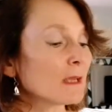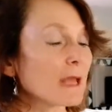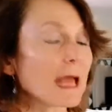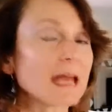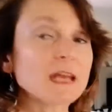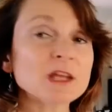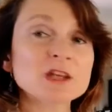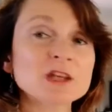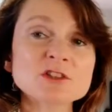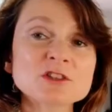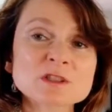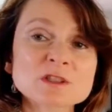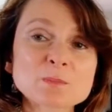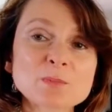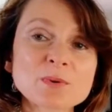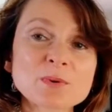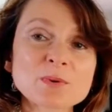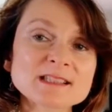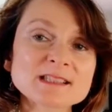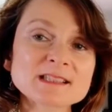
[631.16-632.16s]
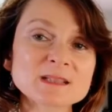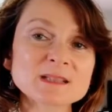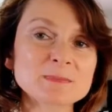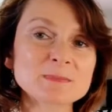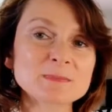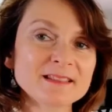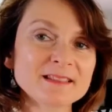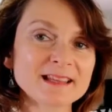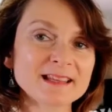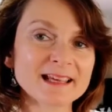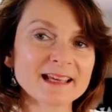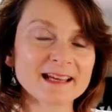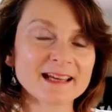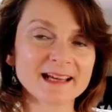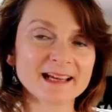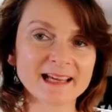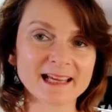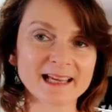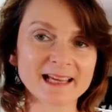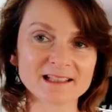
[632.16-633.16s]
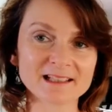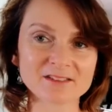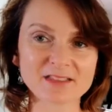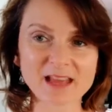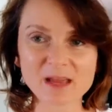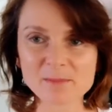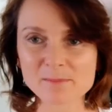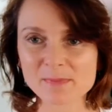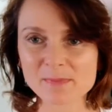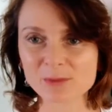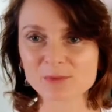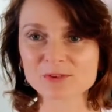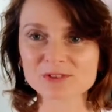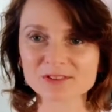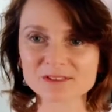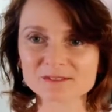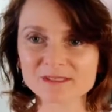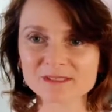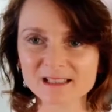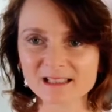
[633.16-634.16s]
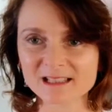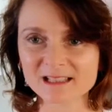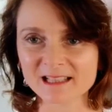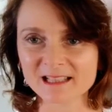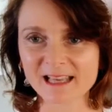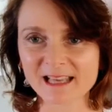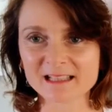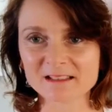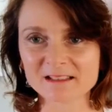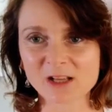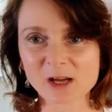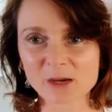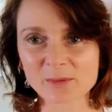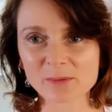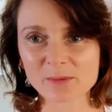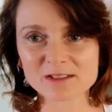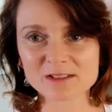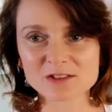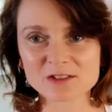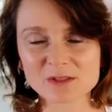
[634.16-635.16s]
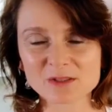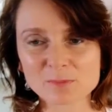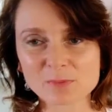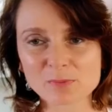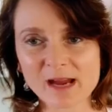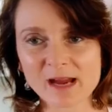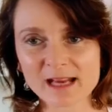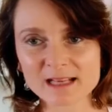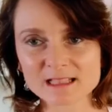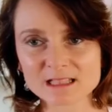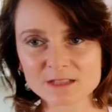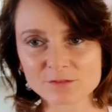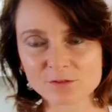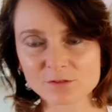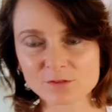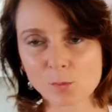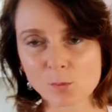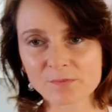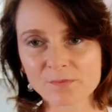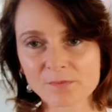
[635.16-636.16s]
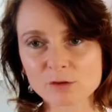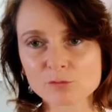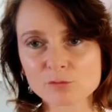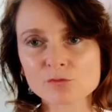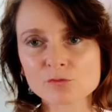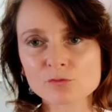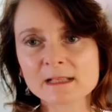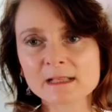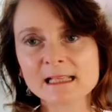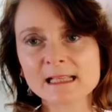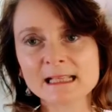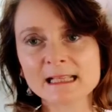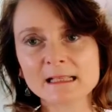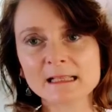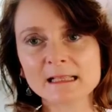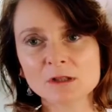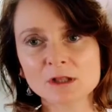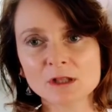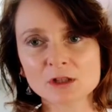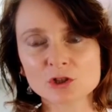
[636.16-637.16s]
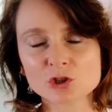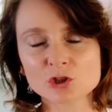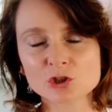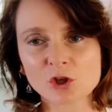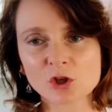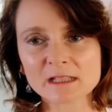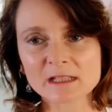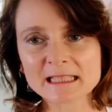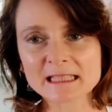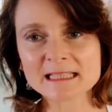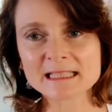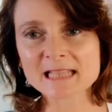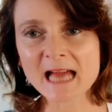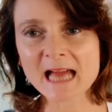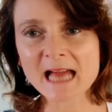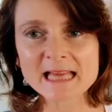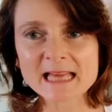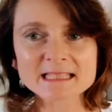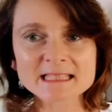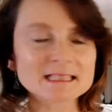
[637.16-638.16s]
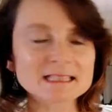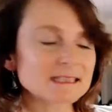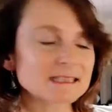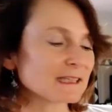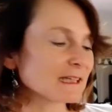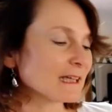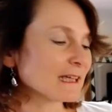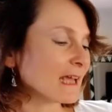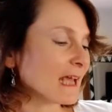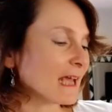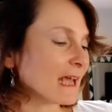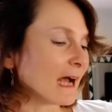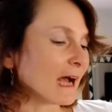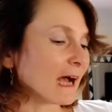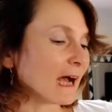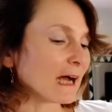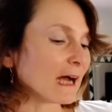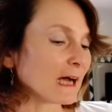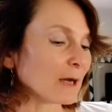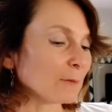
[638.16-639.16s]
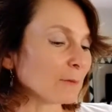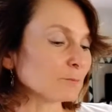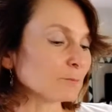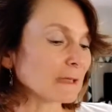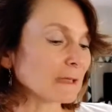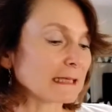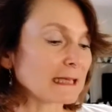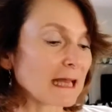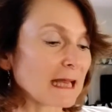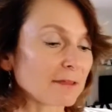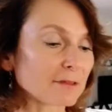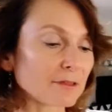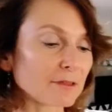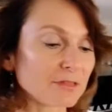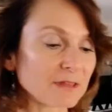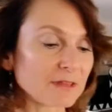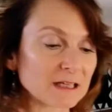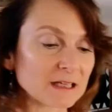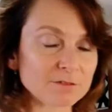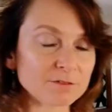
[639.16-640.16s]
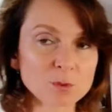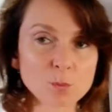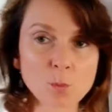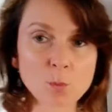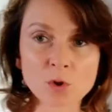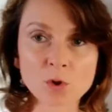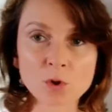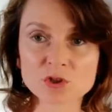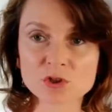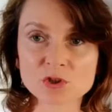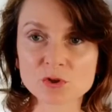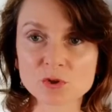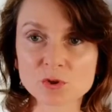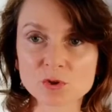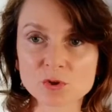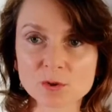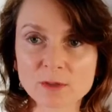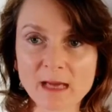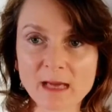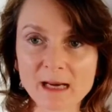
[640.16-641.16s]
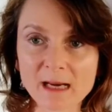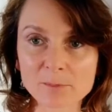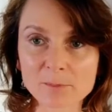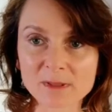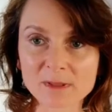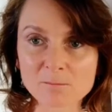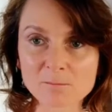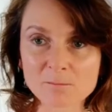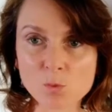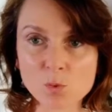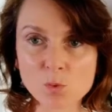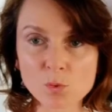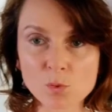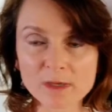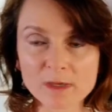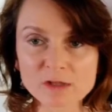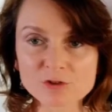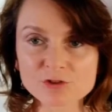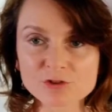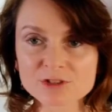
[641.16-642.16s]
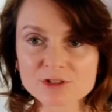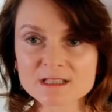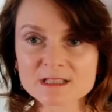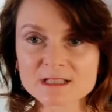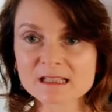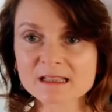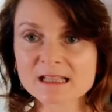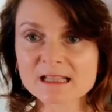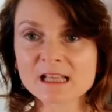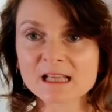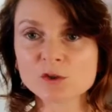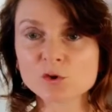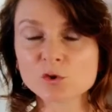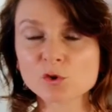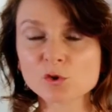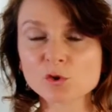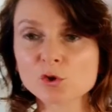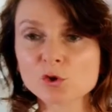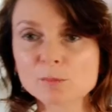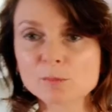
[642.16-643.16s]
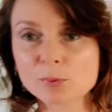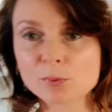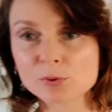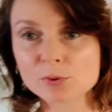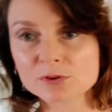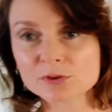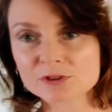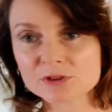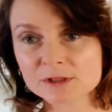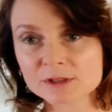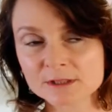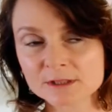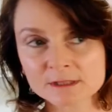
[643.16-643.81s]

and you can just press them in there and they melt and go into the brownies if you want that really chocolatey taste. Another thing, if you want to add a bit more interest in there, you could put